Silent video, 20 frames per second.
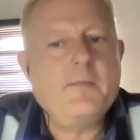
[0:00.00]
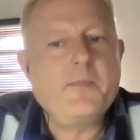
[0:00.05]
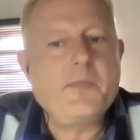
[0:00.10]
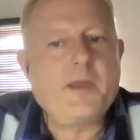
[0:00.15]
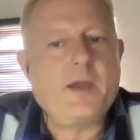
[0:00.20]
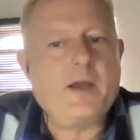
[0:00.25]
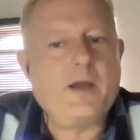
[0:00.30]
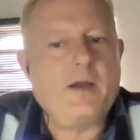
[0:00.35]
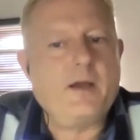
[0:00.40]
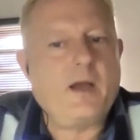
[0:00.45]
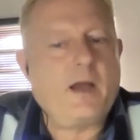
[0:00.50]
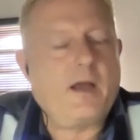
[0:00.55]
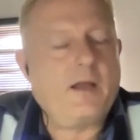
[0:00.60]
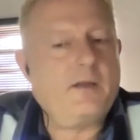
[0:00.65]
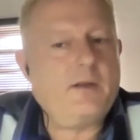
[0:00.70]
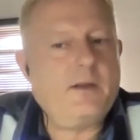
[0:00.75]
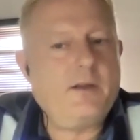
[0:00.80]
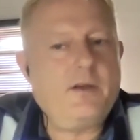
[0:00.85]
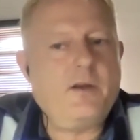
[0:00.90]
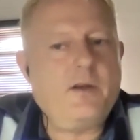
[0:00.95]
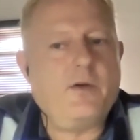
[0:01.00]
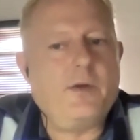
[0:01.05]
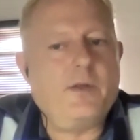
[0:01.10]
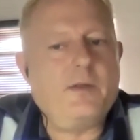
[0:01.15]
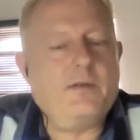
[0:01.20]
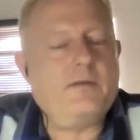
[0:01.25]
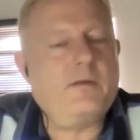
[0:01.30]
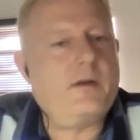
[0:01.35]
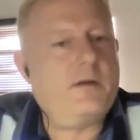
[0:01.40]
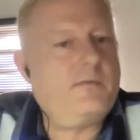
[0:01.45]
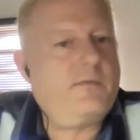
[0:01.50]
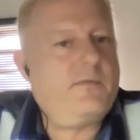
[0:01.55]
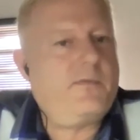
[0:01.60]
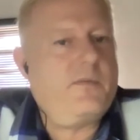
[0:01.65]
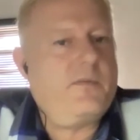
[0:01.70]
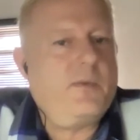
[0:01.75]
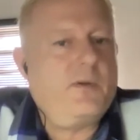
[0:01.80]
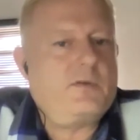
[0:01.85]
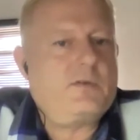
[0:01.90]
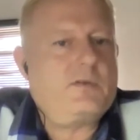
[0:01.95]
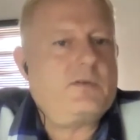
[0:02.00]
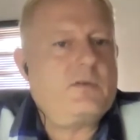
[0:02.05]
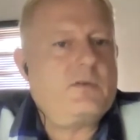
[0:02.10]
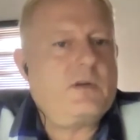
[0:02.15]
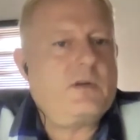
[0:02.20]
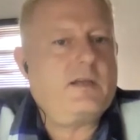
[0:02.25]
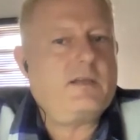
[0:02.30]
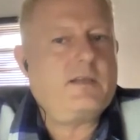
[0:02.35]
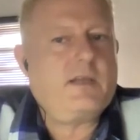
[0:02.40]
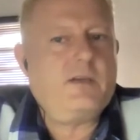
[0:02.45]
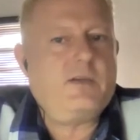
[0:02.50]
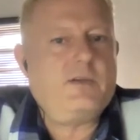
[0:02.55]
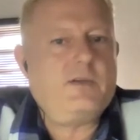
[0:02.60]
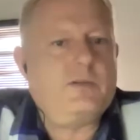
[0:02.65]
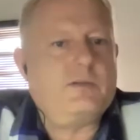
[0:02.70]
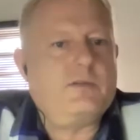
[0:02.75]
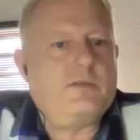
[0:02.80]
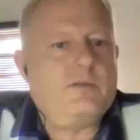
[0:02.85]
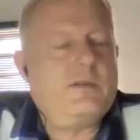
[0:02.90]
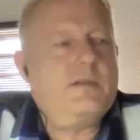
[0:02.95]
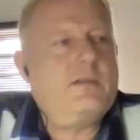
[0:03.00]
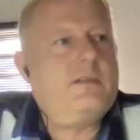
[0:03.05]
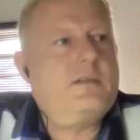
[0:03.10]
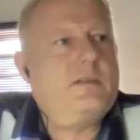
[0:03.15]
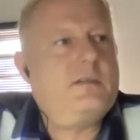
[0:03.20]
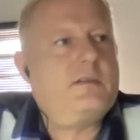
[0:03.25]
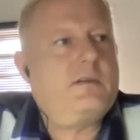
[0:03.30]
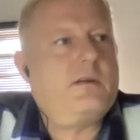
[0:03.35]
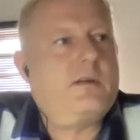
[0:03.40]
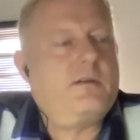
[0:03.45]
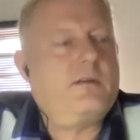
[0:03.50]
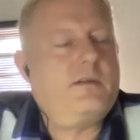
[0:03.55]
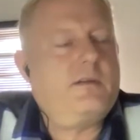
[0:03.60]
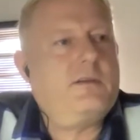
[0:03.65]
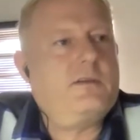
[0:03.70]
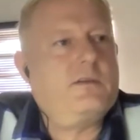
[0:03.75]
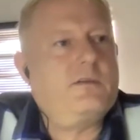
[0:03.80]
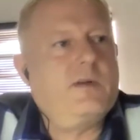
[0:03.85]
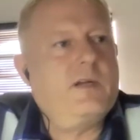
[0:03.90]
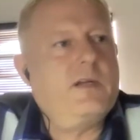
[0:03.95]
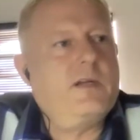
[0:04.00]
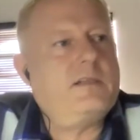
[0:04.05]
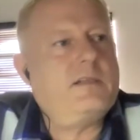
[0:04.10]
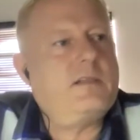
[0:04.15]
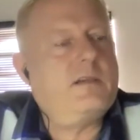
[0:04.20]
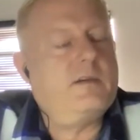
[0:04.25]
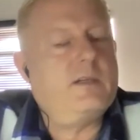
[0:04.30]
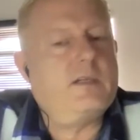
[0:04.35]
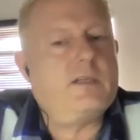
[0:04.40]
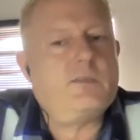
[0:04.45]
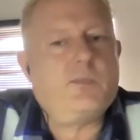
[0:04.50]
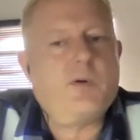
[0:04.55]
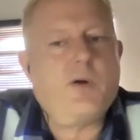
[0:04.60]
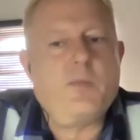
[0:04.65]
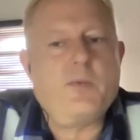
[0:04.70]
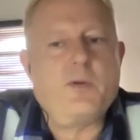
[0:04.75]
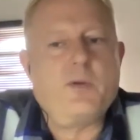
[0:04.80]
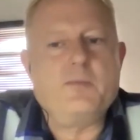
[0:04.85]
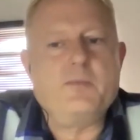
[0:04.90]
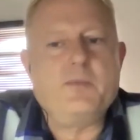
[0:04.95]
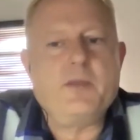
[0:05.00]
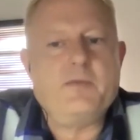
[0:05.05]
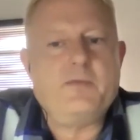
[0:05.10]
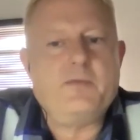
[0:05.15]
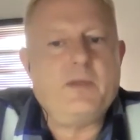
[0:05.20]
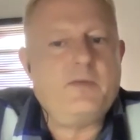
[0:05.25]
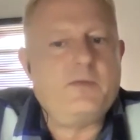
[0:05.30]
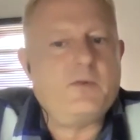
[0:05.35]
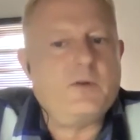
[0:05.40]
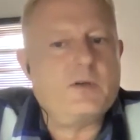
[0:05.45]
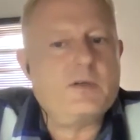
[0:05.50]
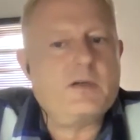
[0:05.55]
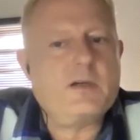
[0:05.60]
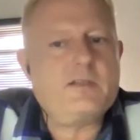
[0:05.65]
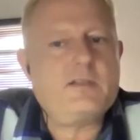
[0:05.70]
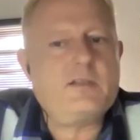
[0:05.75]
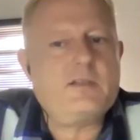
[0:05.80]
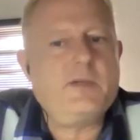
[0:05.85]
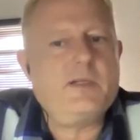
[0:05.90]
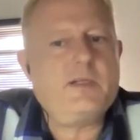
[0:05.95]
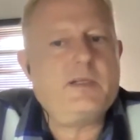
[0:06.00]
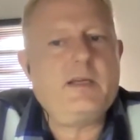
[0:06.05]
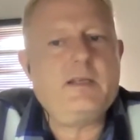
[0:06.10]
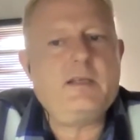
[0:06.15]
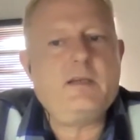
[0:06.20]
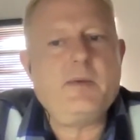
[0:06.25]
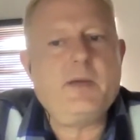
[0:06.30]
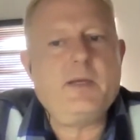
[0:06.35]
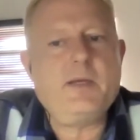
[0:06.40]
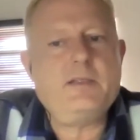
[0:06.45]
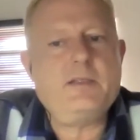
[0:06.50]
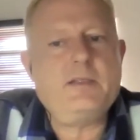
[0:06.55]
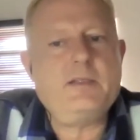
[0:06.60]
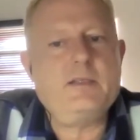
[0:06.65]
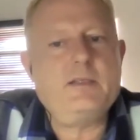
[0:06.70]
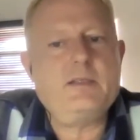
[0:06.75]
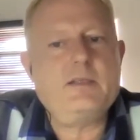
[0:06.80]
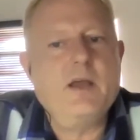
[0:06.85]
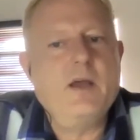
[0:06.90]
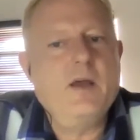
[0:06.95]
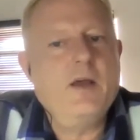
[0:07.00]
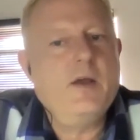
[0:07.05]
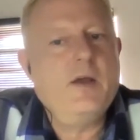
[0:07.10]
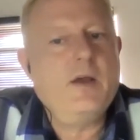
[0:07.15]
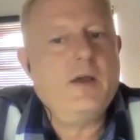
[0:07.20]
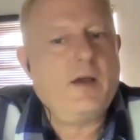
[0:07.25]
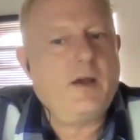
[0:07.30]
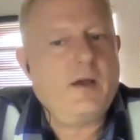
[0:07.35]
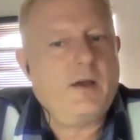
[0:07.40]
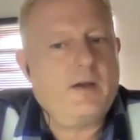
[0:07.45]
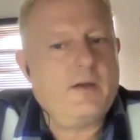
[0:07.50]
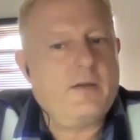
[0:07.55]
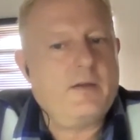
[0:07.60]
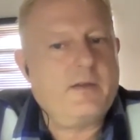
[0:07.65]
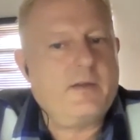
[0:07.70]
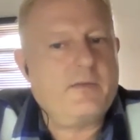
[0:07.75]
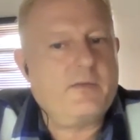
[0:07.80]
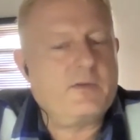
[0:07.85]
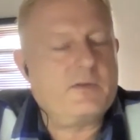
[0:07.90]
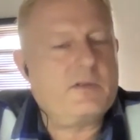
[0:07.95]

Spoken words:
And for most organizations, this is a really serious problem. They've got customer databases, they've got